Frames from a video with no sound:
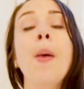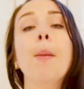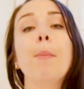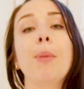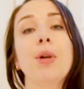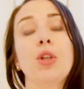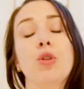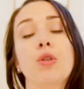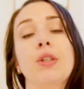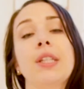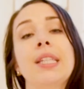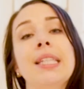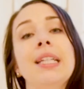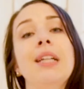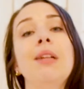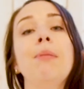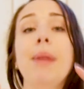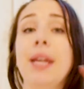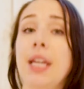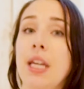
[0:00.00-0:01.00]
but you're
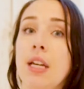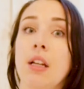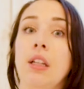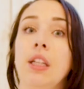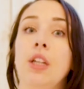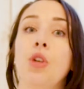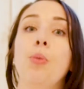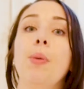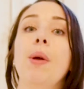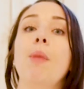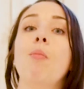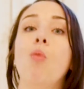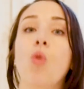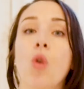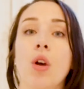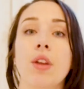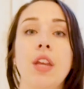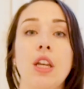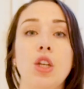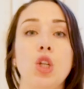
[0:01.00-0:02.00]
still making a little bit
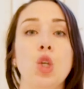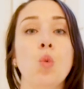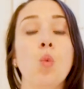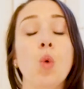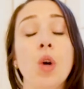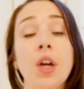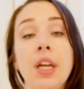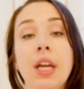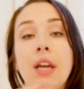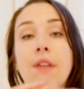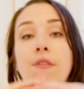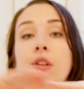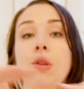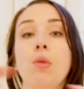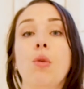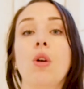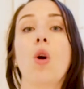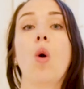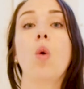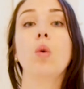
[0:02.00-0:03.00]
more than you would if you
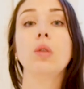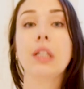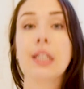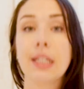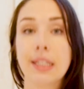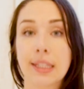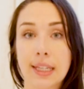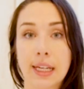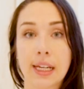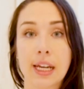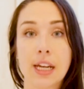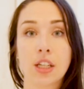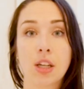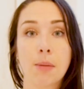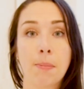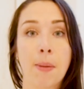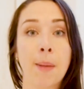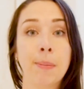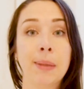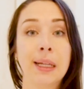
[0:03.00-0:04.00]
were only sticking to
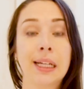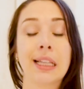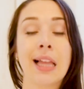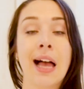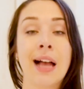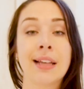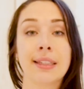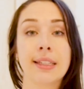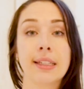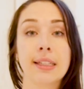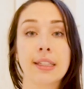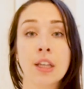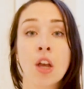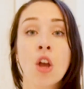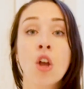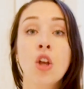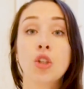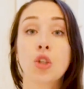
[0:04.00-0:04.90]
public classes.